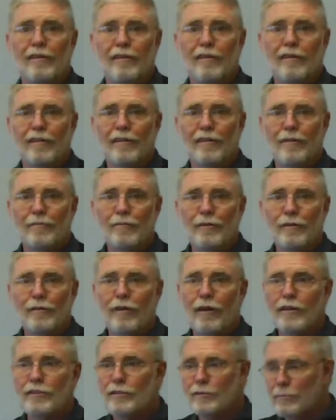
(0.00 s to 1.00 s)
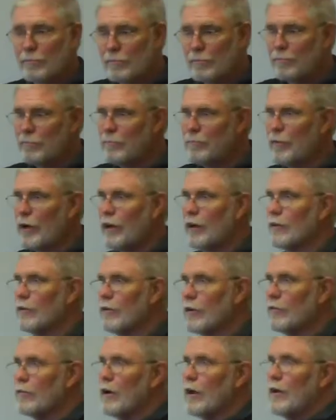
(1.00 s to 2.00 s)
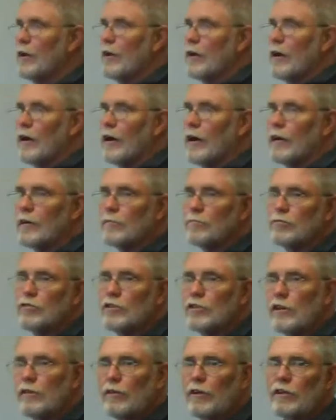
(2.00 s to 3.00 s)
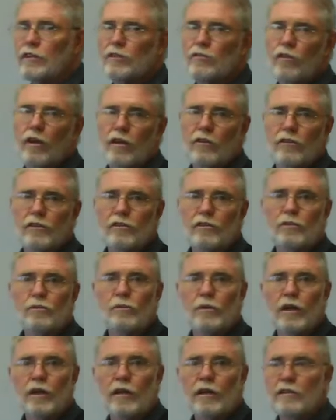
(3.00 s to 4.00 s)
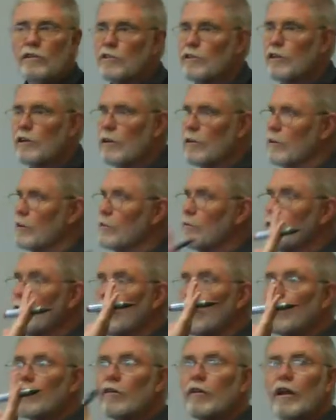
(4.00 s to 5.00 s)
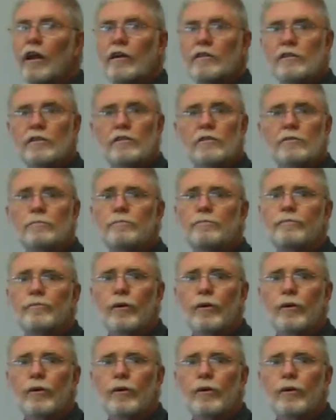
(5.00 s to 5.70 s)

Um, there are some a lot of uh, civic structures where they just go leave the concrete as is.